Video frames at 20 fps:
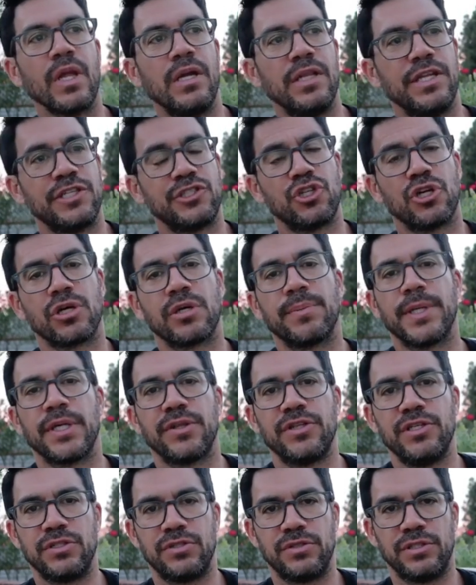let's talk about
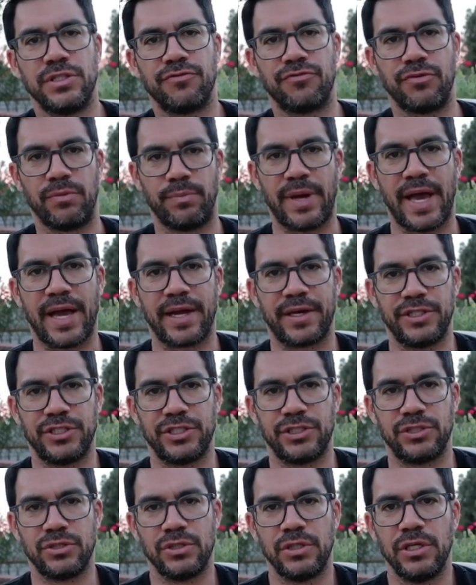these different
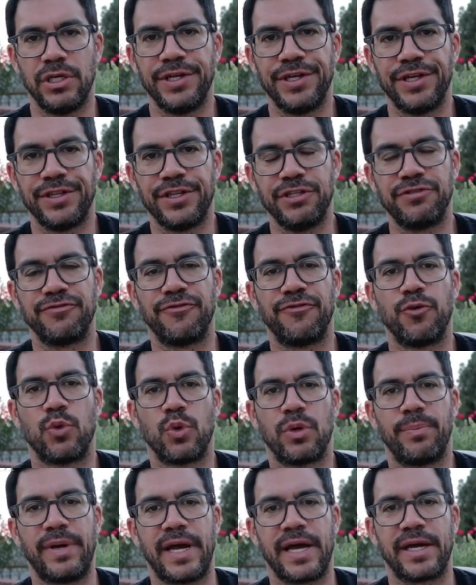packages, these
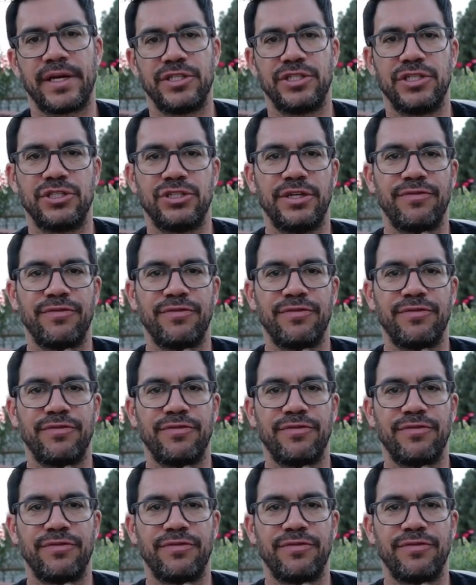4 packages.